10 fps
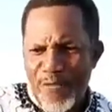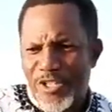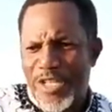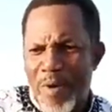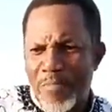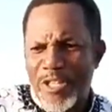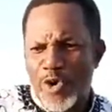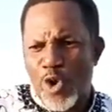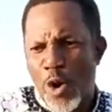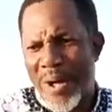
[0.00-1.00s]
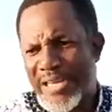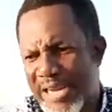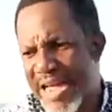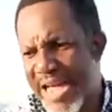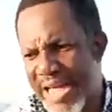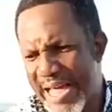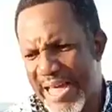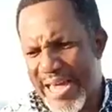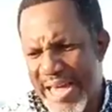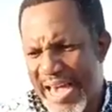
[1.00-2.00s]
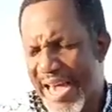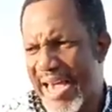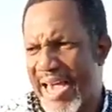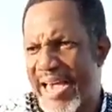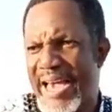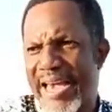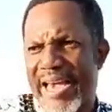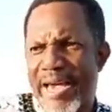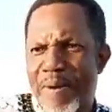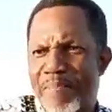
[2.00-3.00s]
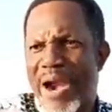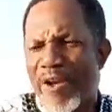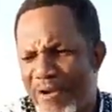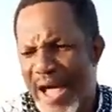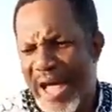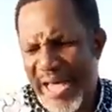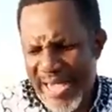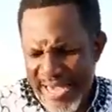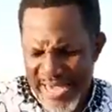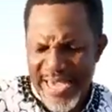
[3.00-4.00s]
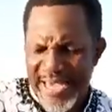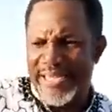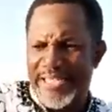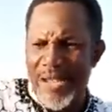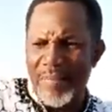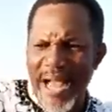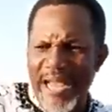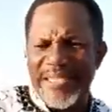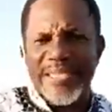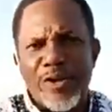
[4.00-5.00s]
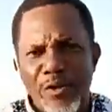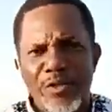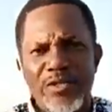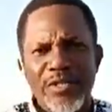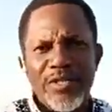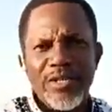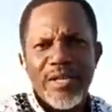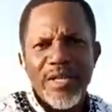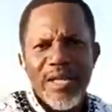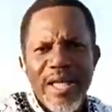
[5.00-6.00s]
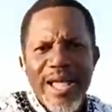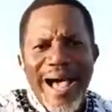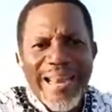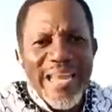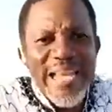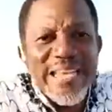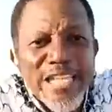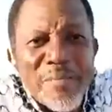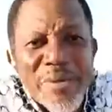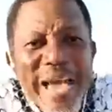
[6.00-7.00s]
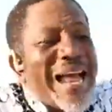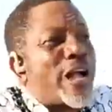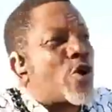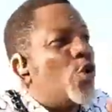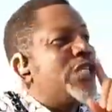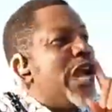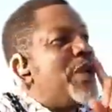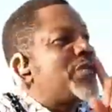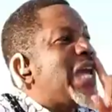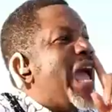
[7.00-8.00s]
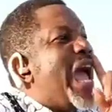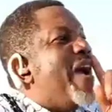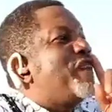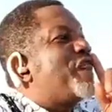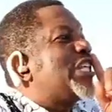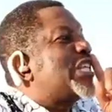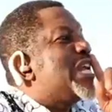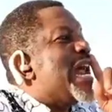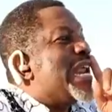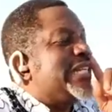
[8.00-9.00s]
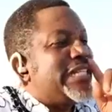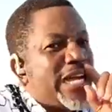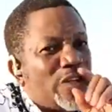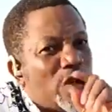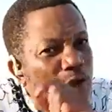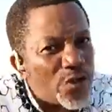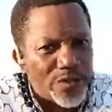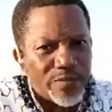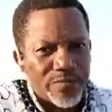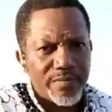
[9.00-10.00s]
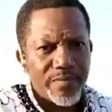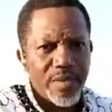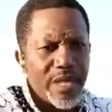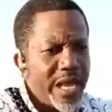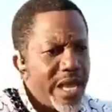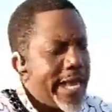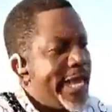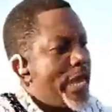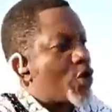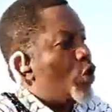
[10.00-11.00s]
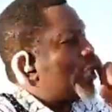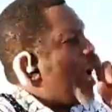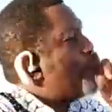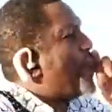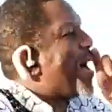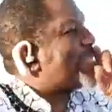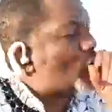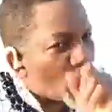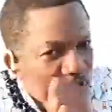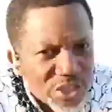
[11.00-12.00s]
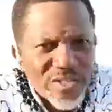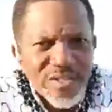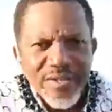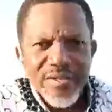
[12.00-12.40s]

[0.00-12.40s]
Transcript: for Samuel Ekman to come and declare Biafra in December 2nd. And be the same girl that condemns everything that Nigerian does. He condemned pastors.